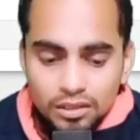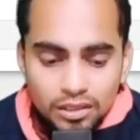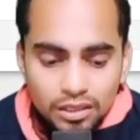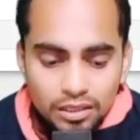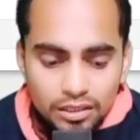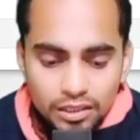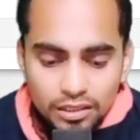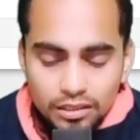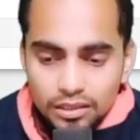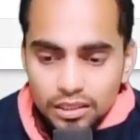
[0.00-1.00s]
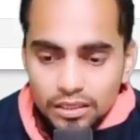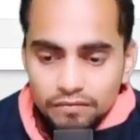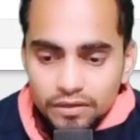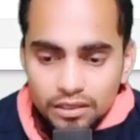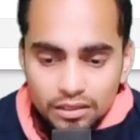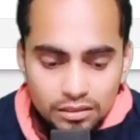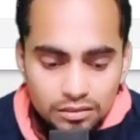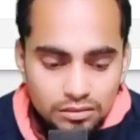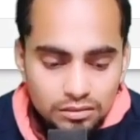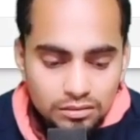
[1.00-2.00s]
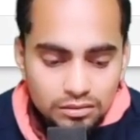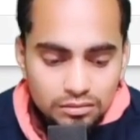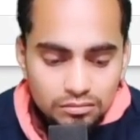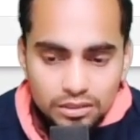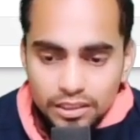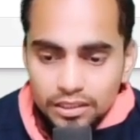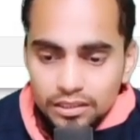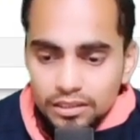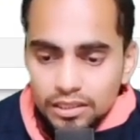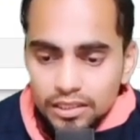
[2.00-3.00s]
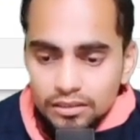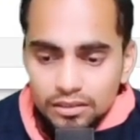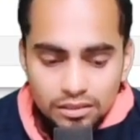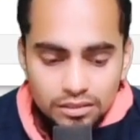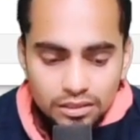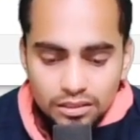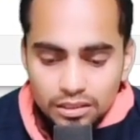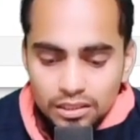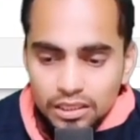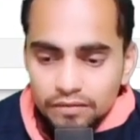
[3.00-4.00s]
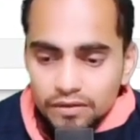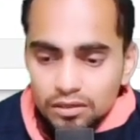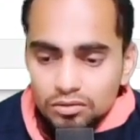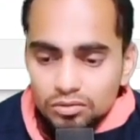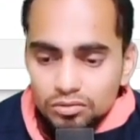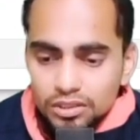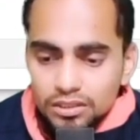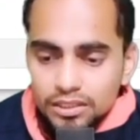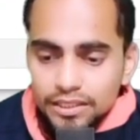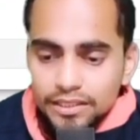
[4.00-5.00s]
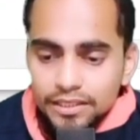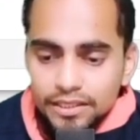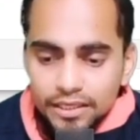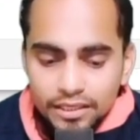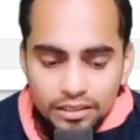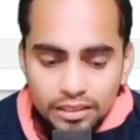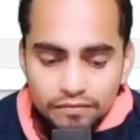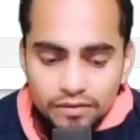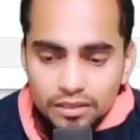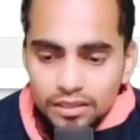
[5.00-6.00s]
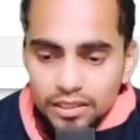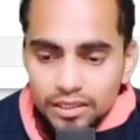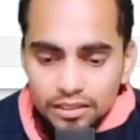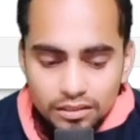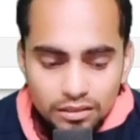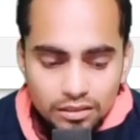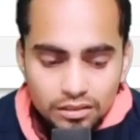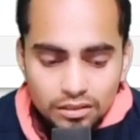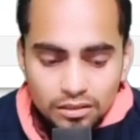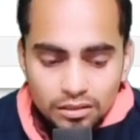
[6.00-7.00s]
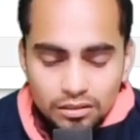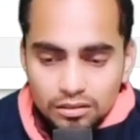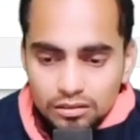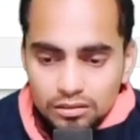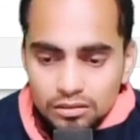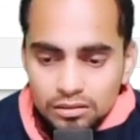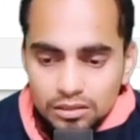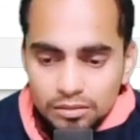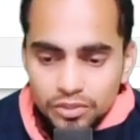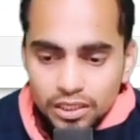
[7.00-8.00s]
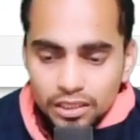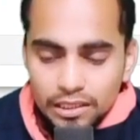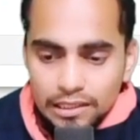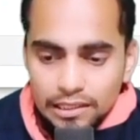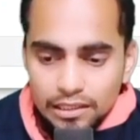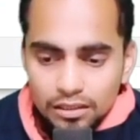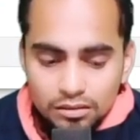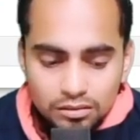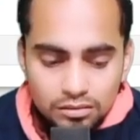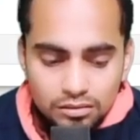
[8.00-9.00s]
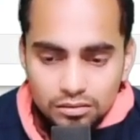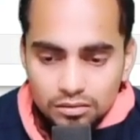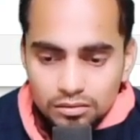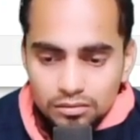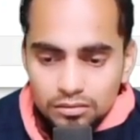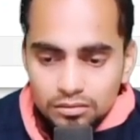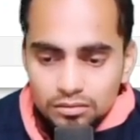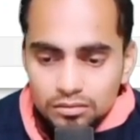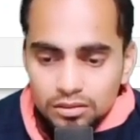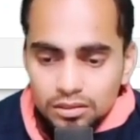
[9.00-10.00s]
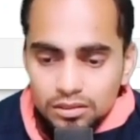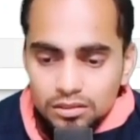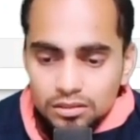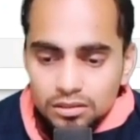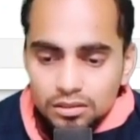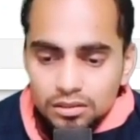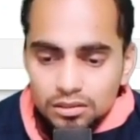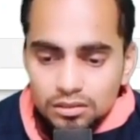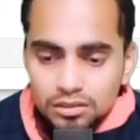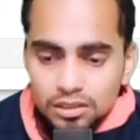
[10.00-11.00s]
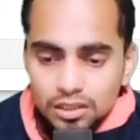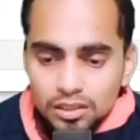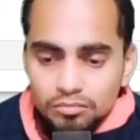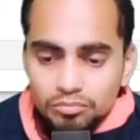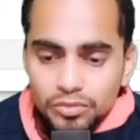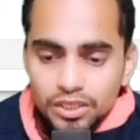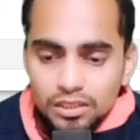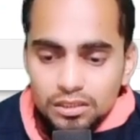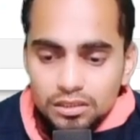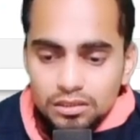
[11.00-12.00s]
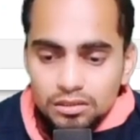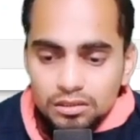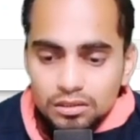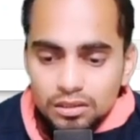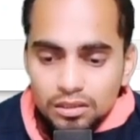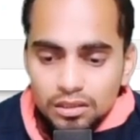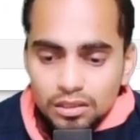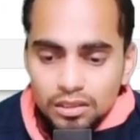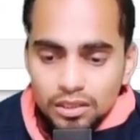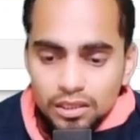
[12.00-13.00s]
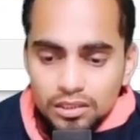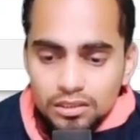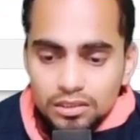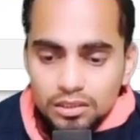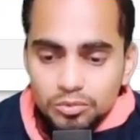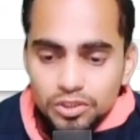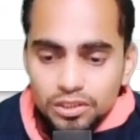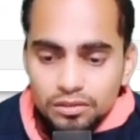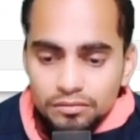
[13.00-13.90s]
and then I will write it like this, and then I will go inside it, and I will write something like this is base exception.